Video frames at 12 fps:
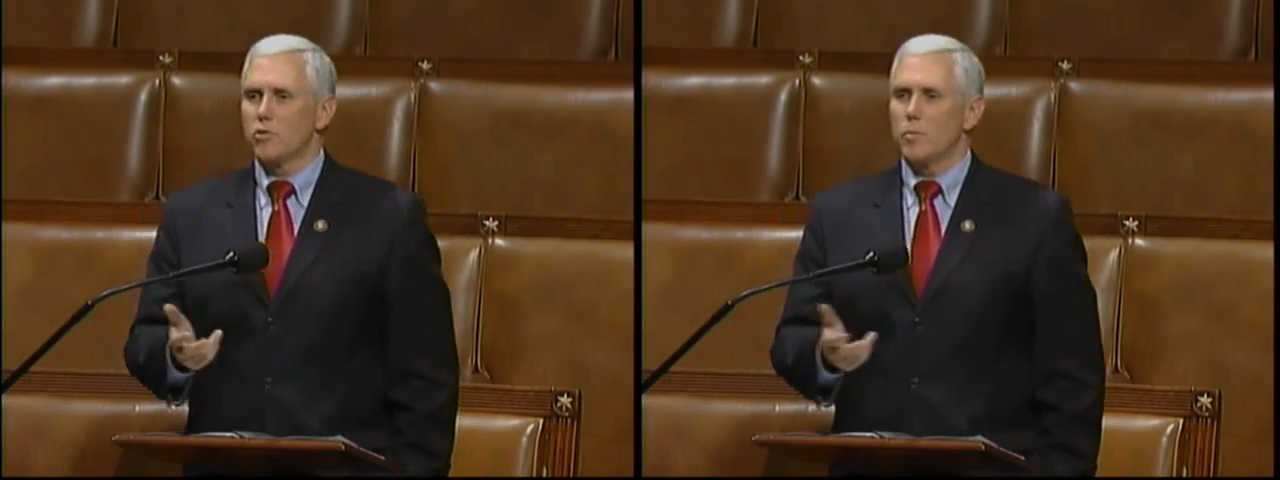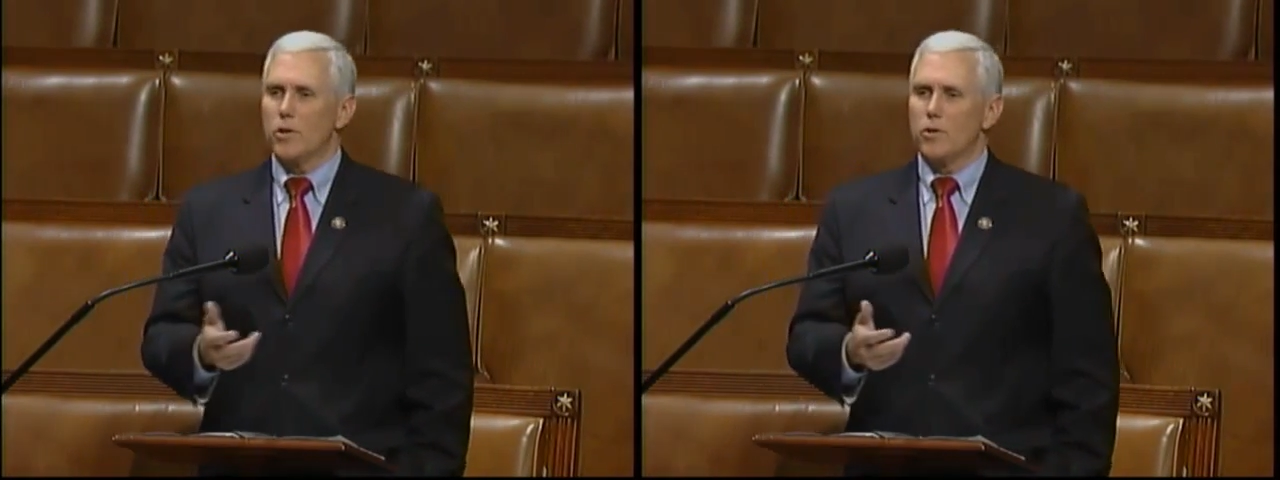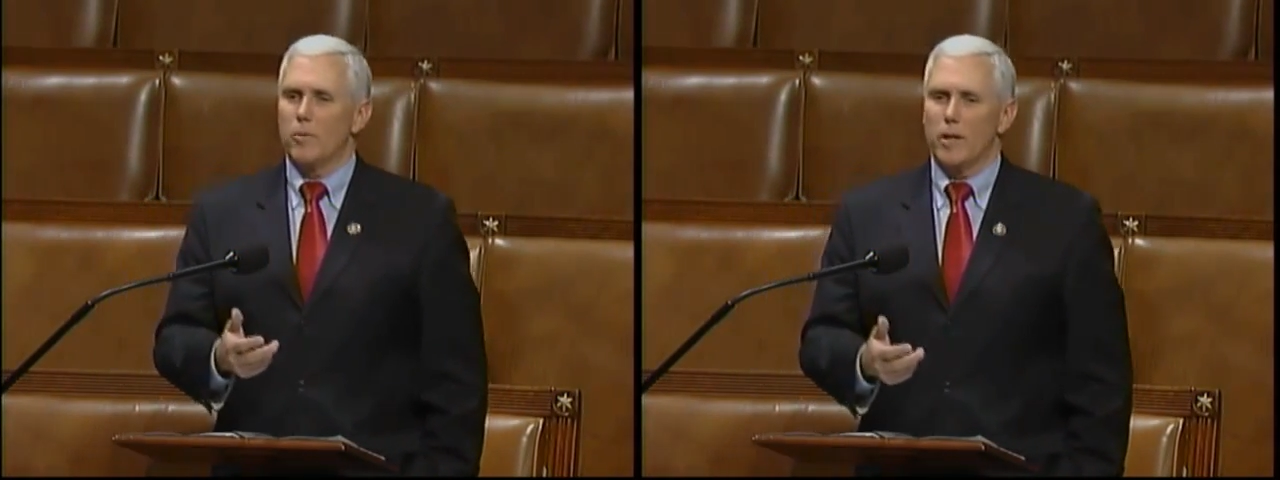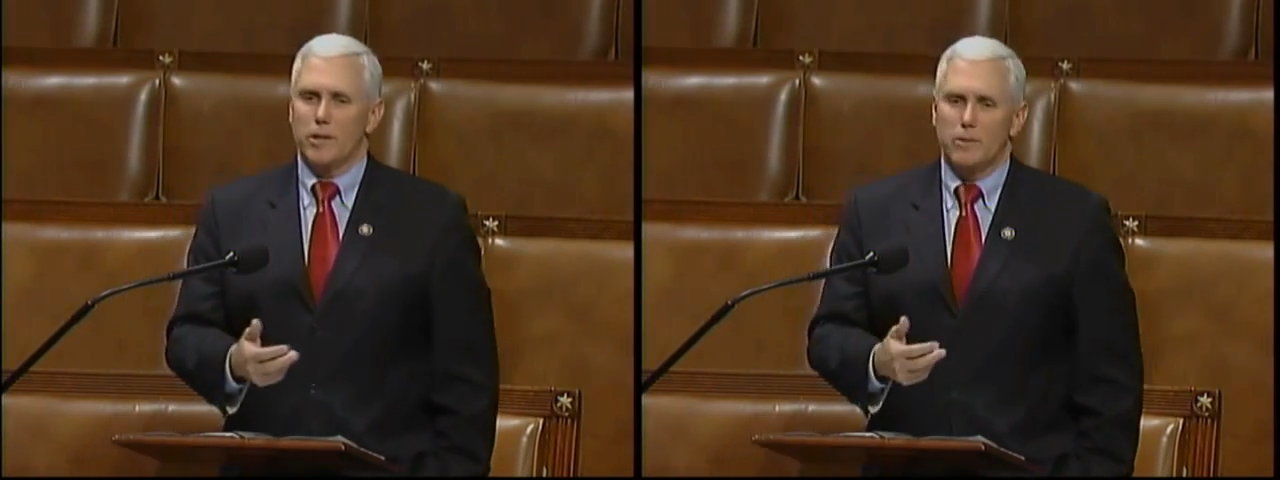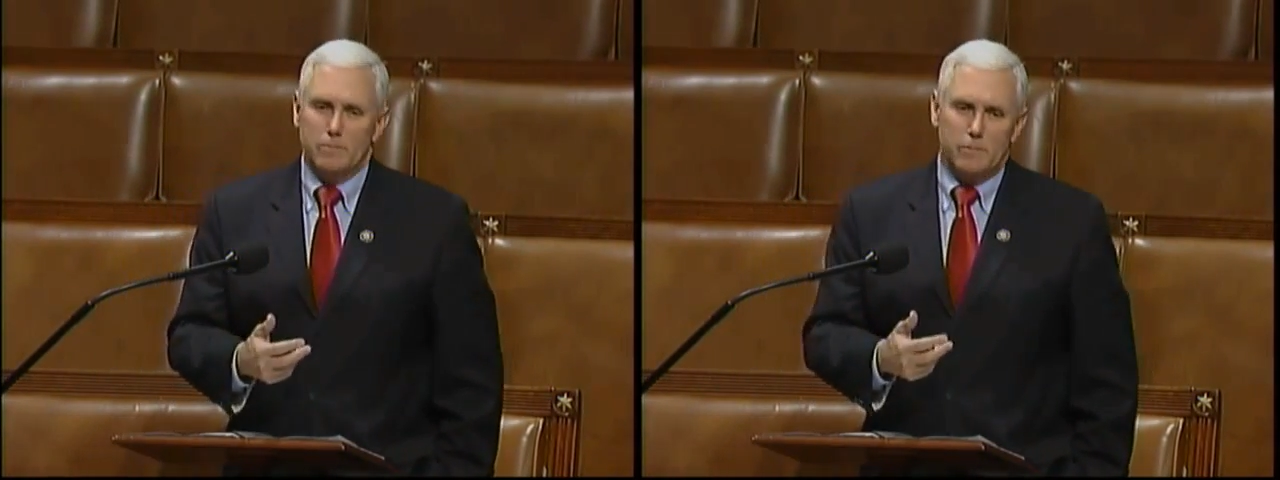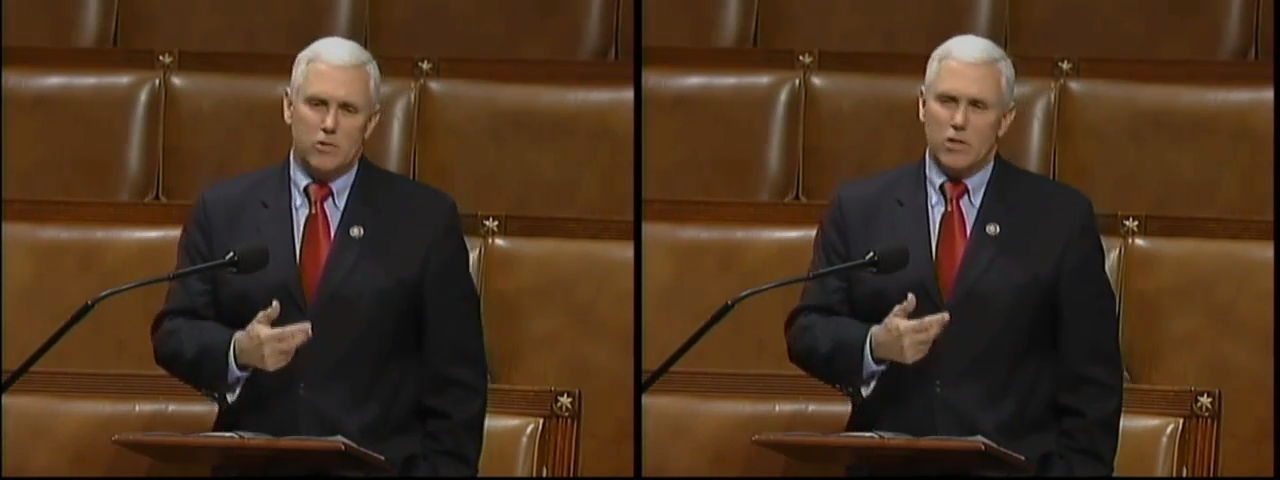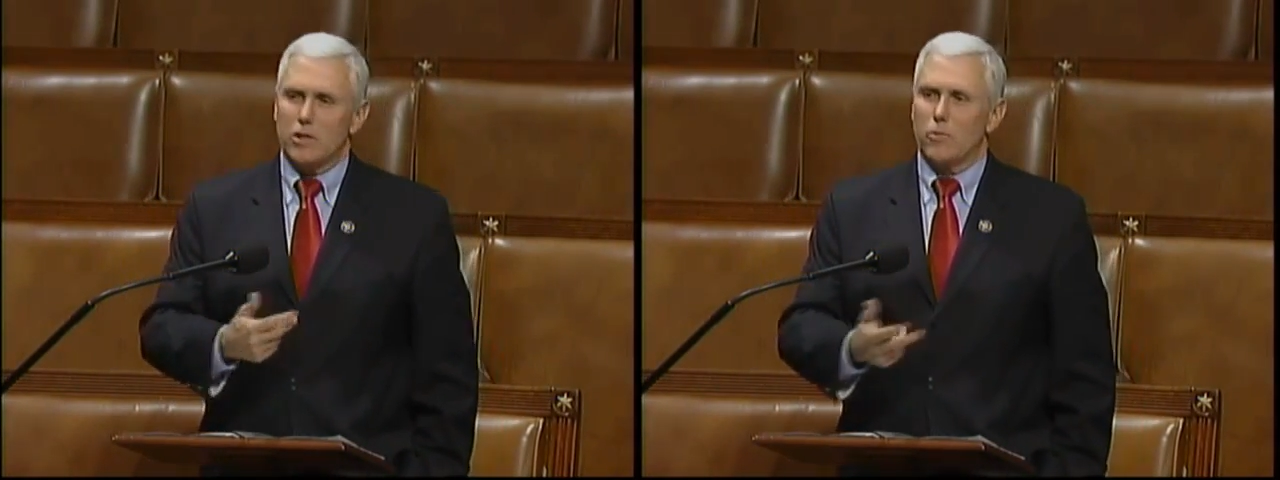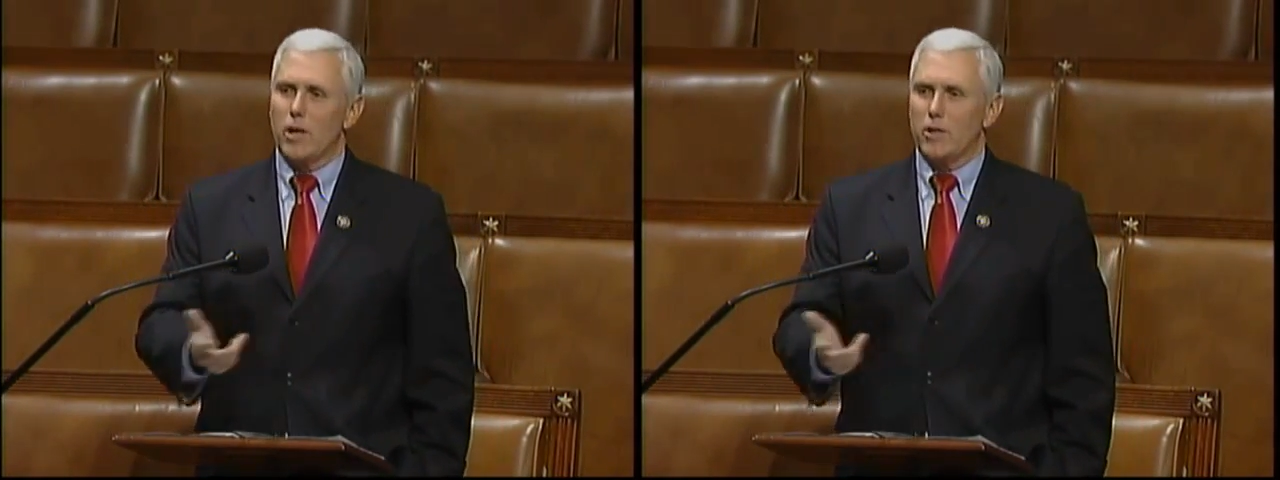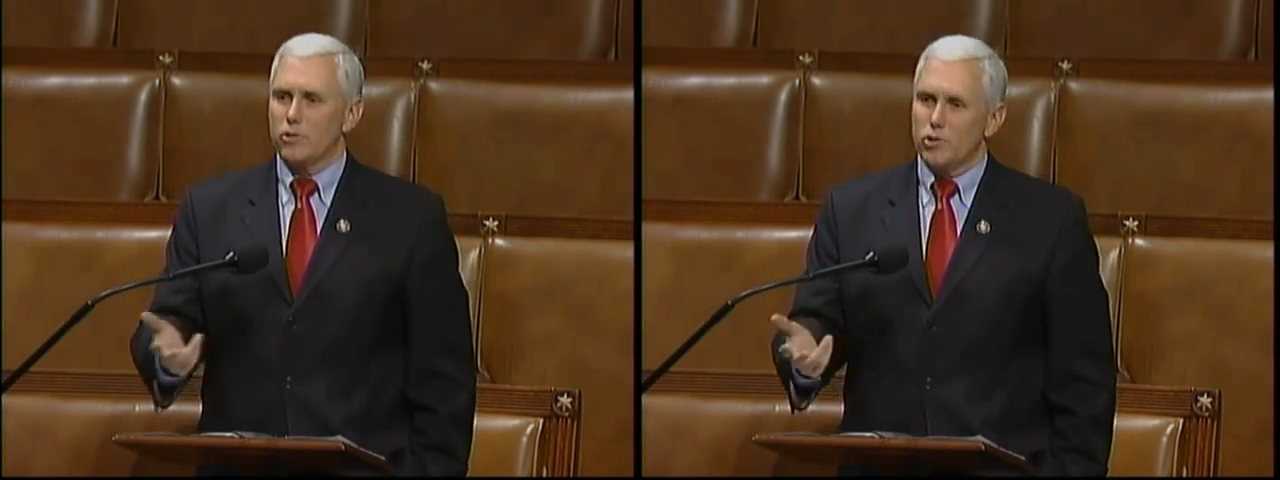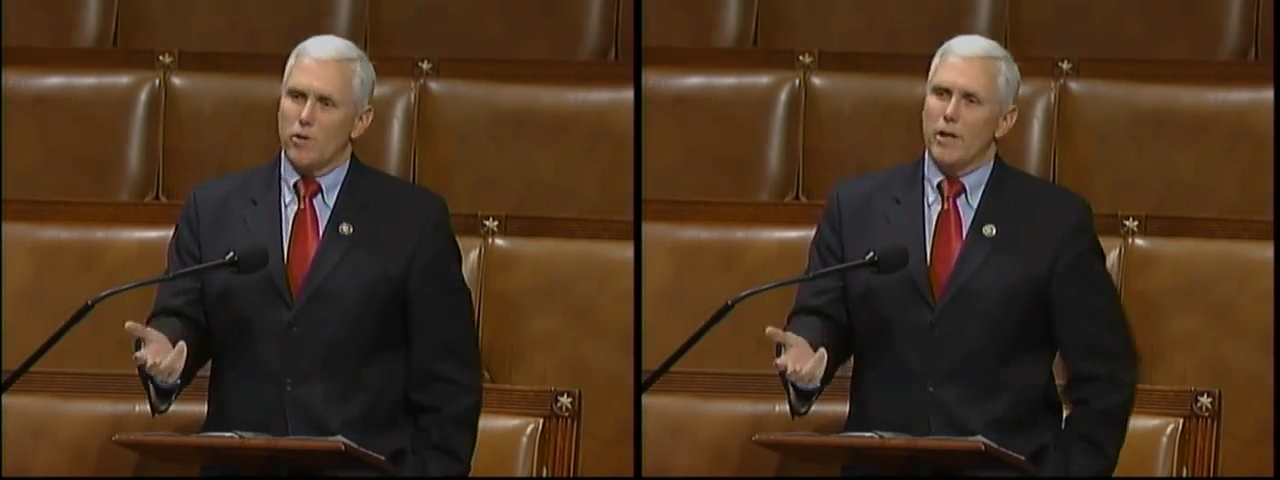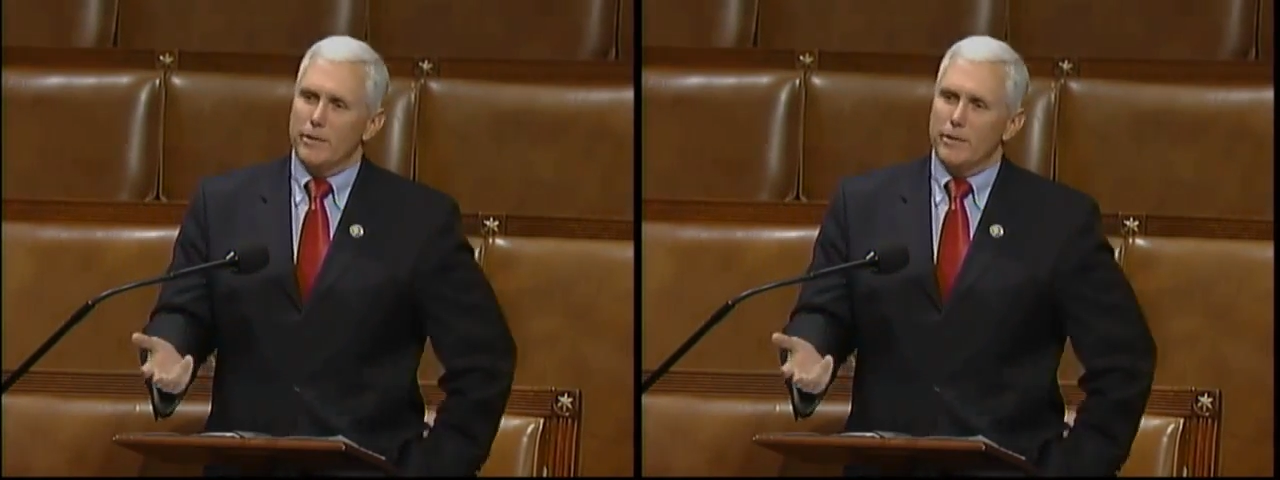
Speaker, to really set the record straight,